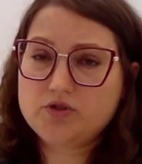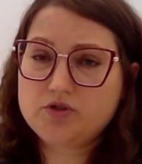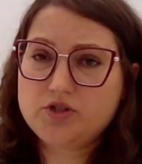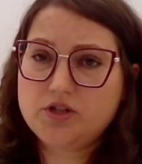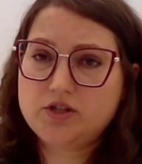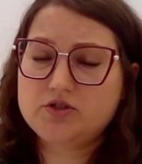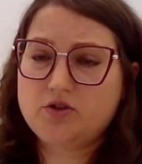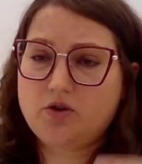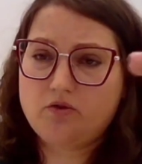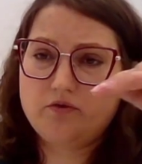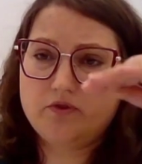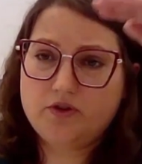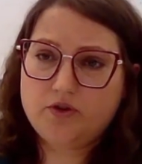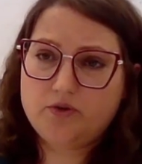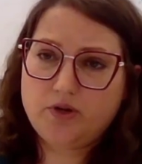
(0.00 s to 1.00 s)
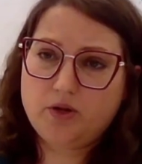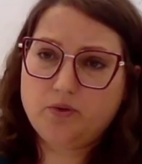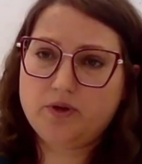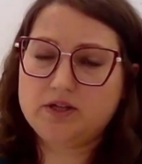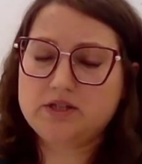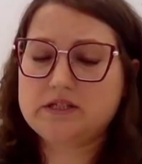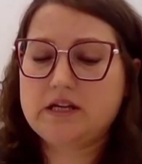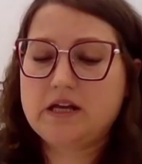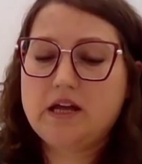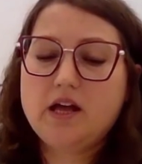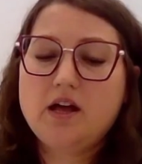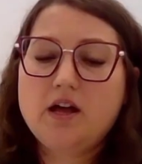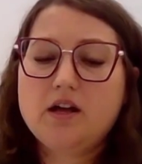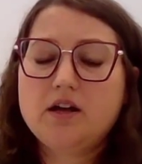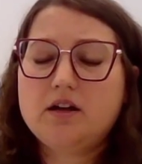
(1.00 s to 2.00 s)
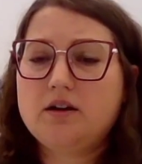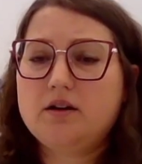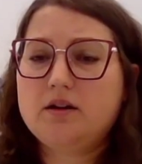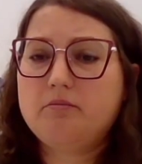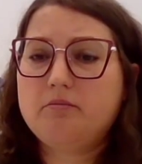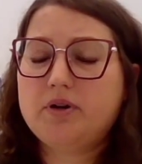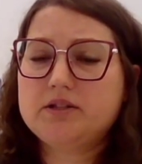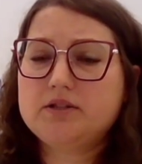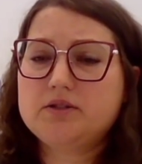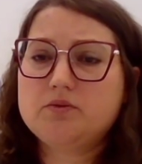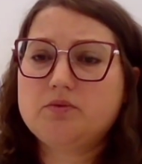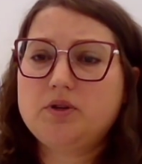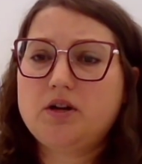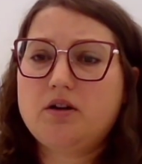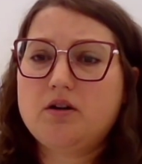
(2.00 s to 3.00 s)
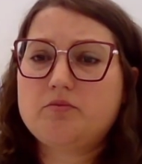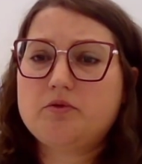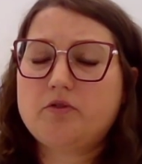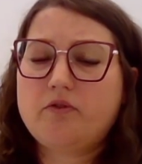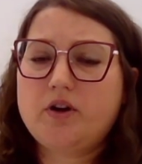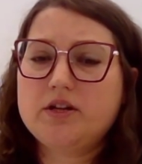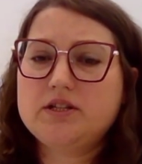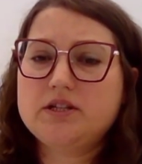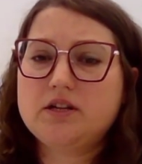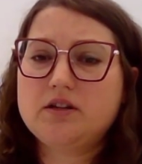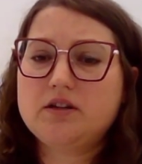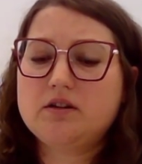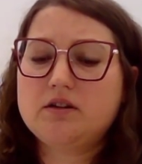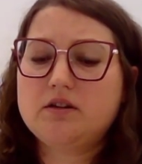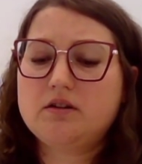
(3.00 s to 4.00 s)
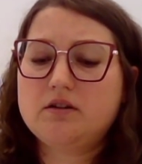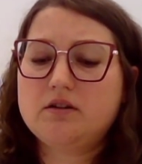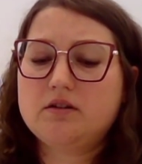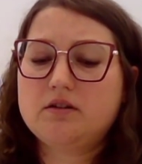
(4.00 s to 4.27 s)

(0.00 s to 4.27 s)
crossings over the railways. But we are providing